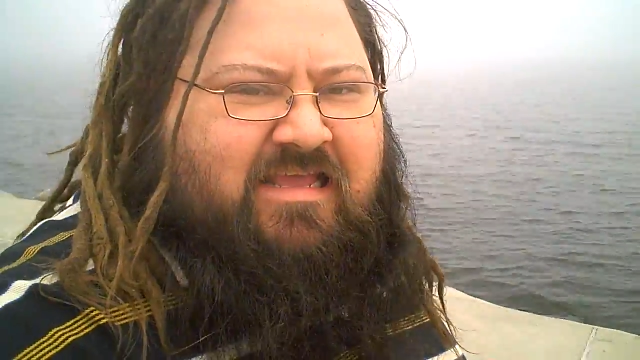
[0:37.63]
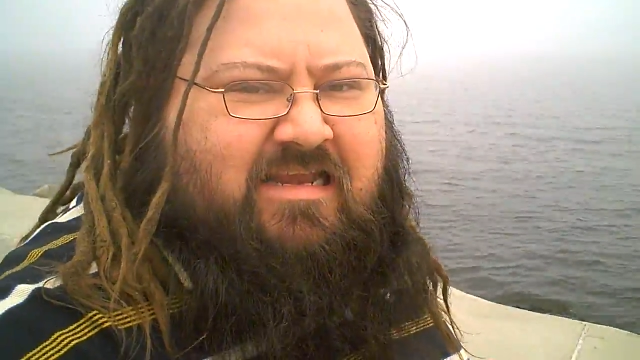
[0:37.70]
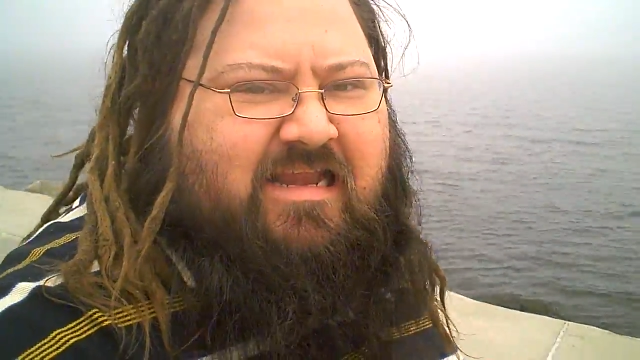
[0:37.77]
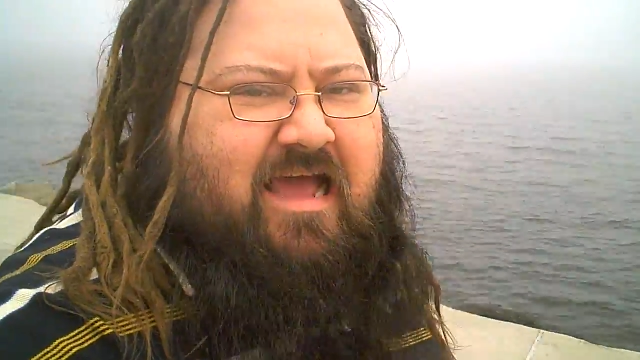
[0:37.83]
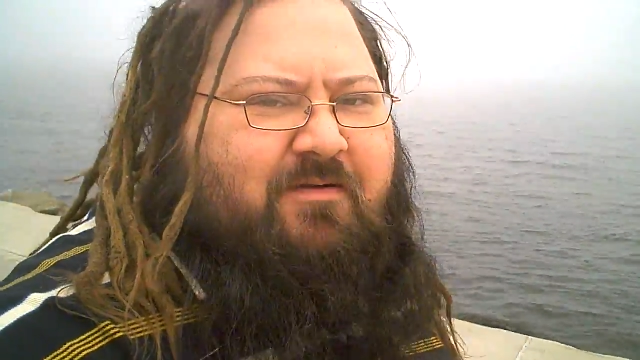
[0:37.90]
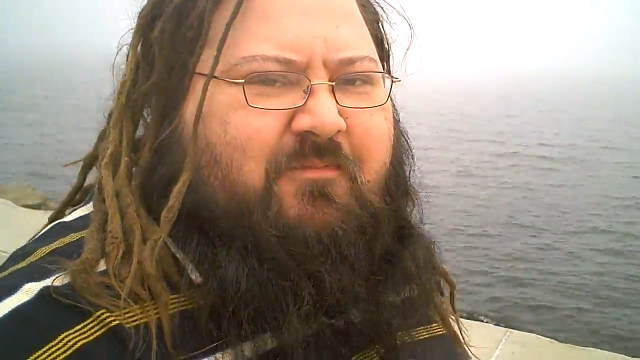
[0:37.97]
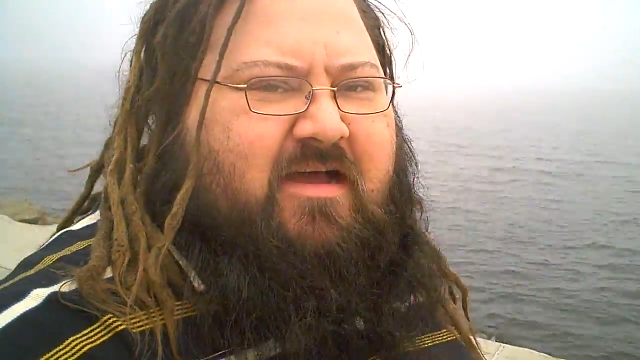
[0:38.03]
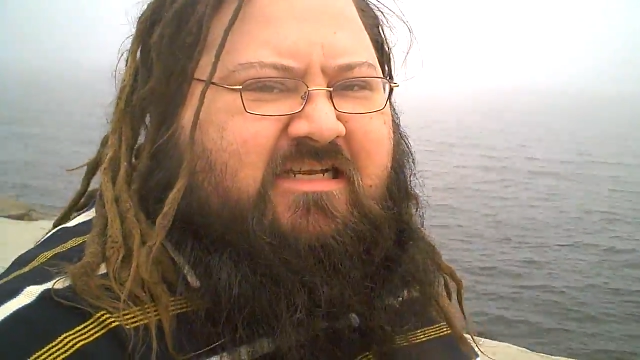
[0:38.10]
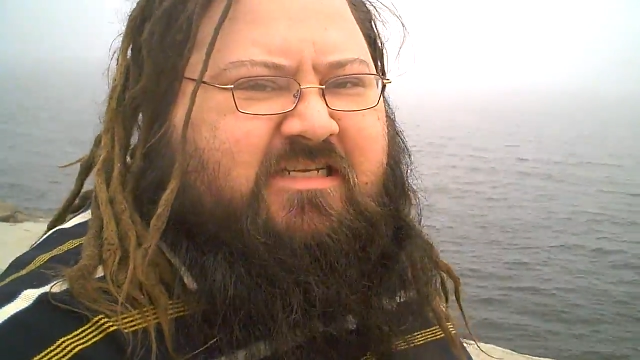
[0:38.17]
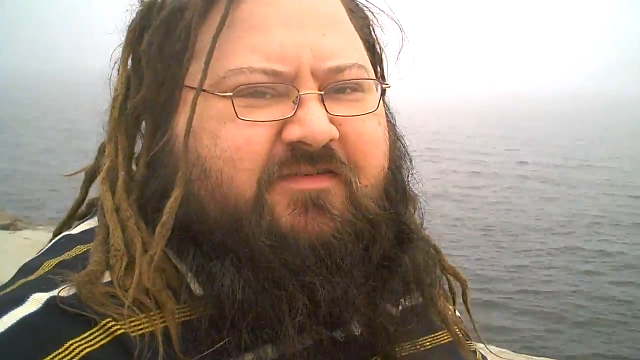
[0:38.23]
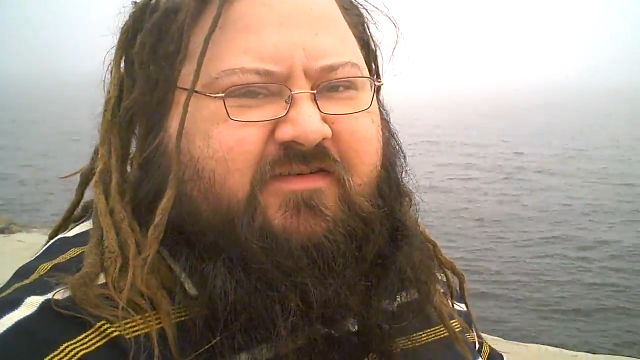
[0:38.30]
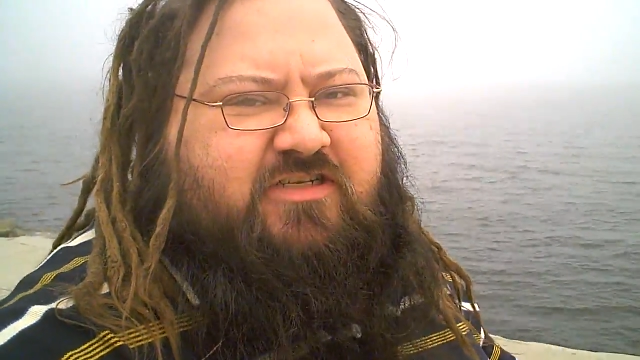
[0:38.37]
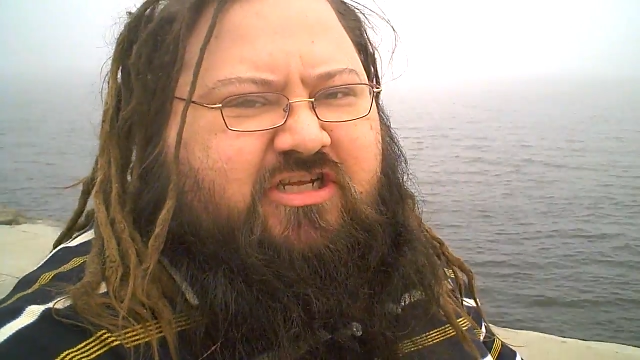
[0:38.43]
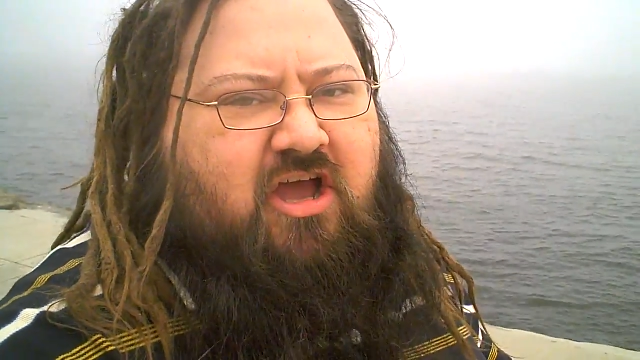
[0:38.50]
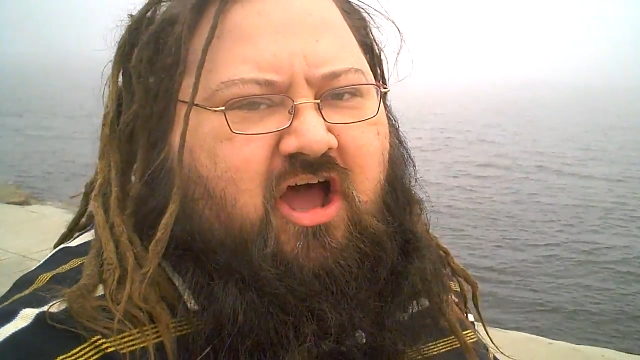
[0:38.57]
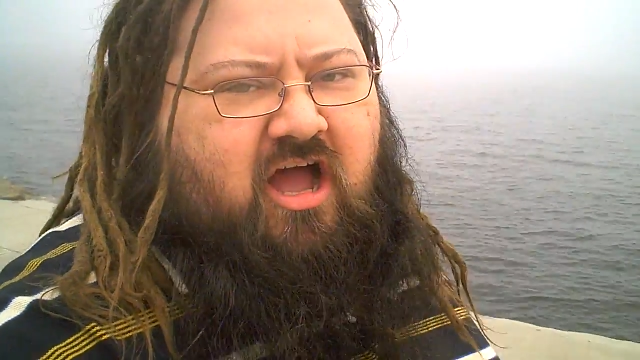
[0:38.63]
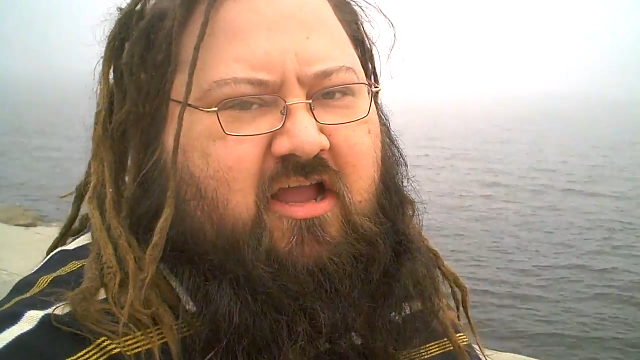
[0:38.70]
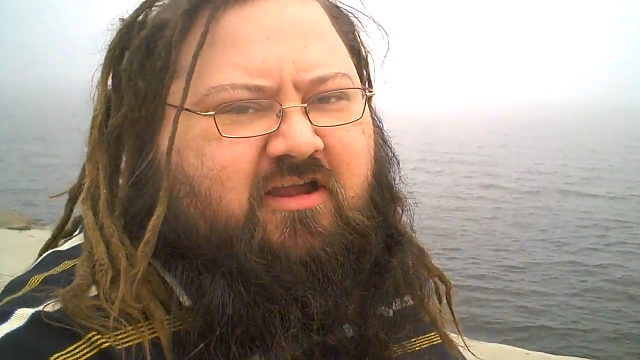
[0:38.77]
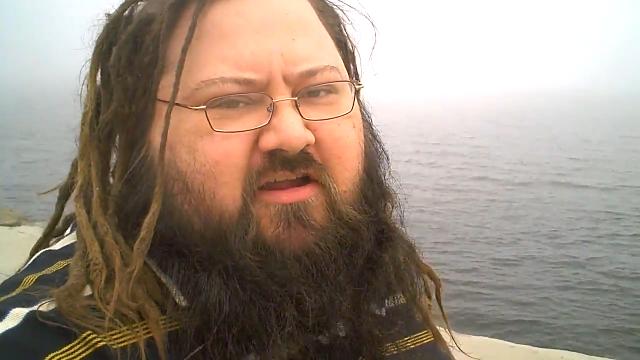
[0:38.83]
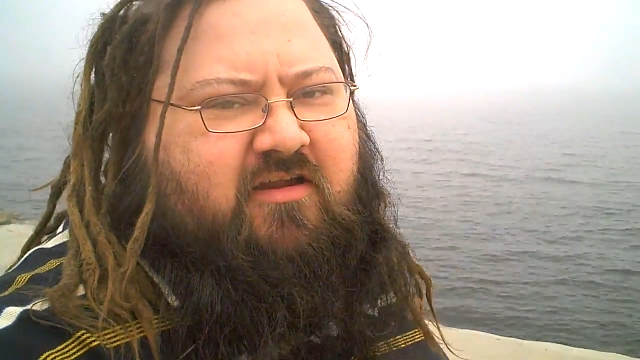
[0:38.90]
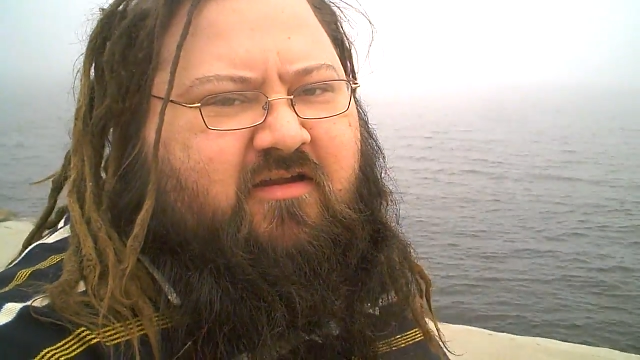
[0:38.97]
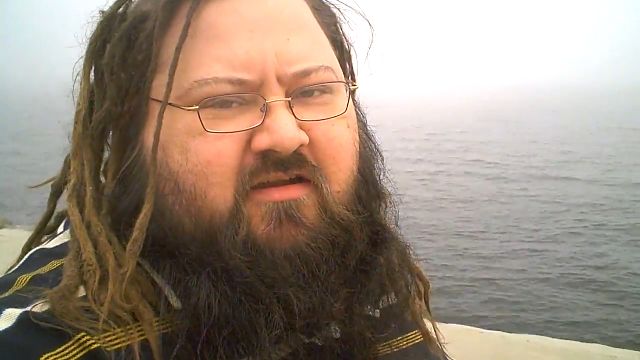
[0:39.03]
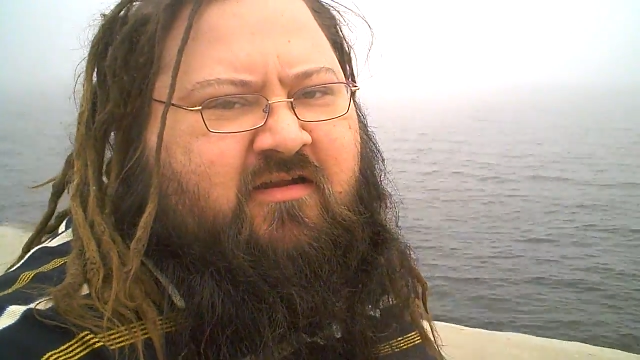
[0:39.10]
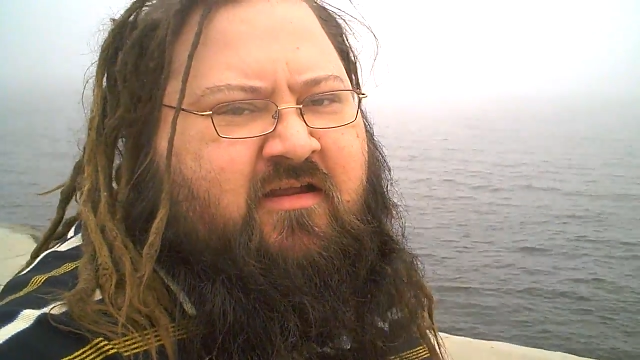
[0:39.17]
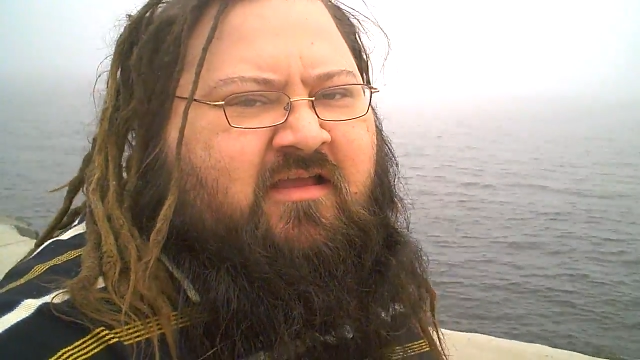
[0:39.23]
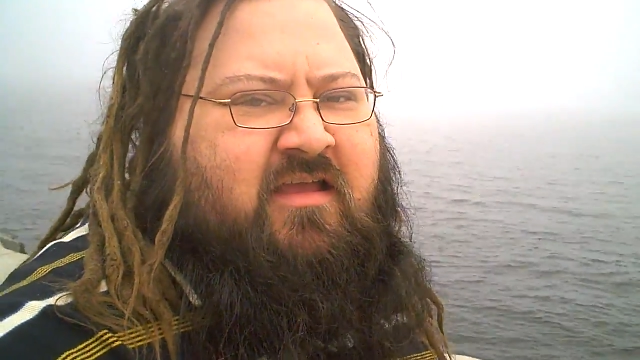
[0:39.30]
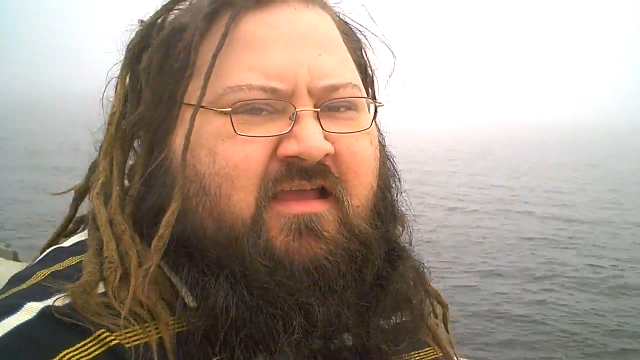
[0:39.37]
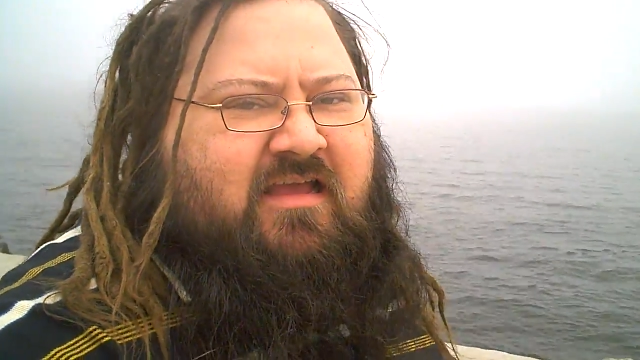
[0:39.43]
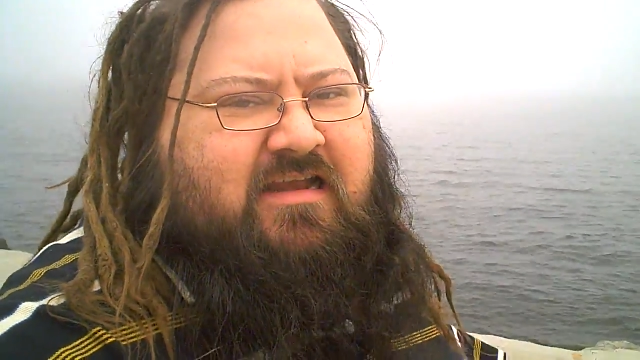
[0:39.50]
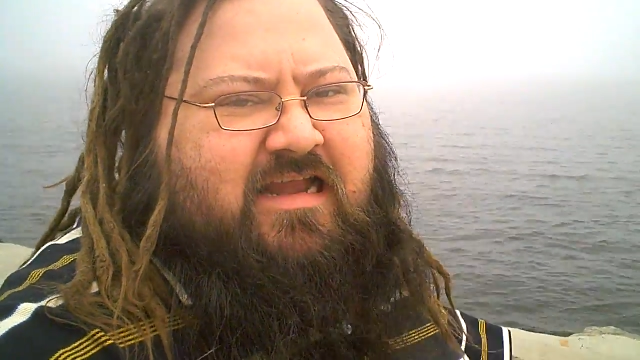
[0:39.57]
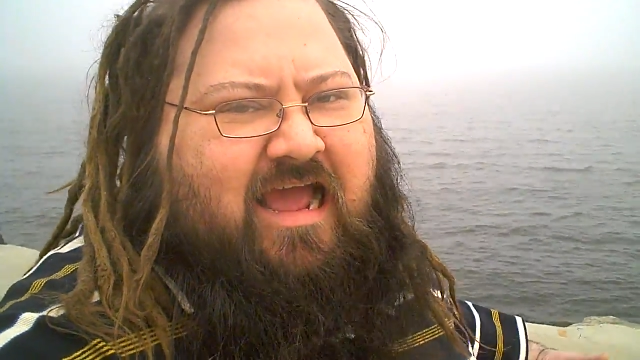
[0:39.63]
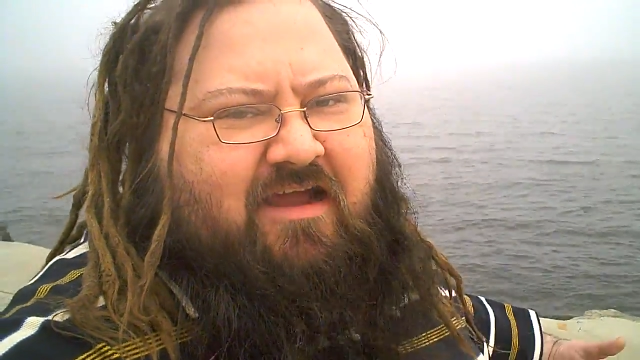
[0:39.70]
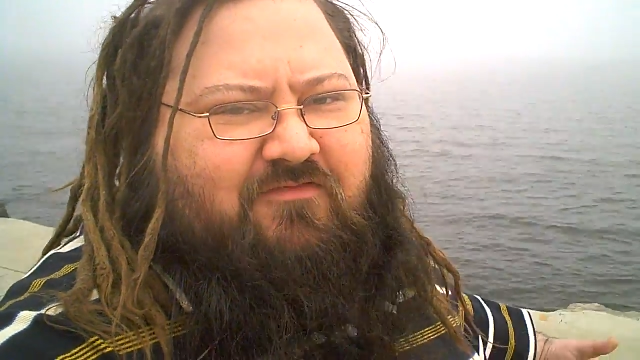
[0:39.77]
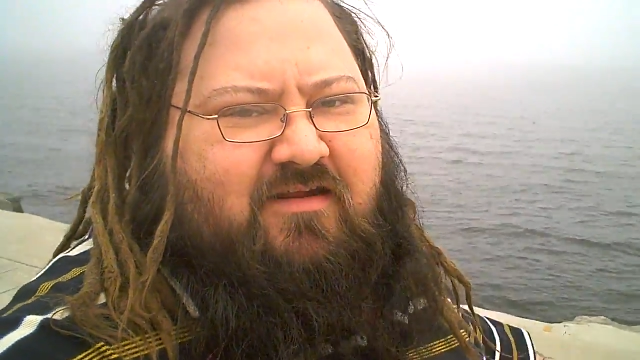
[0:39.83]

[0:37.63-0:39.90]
not much of a talker, not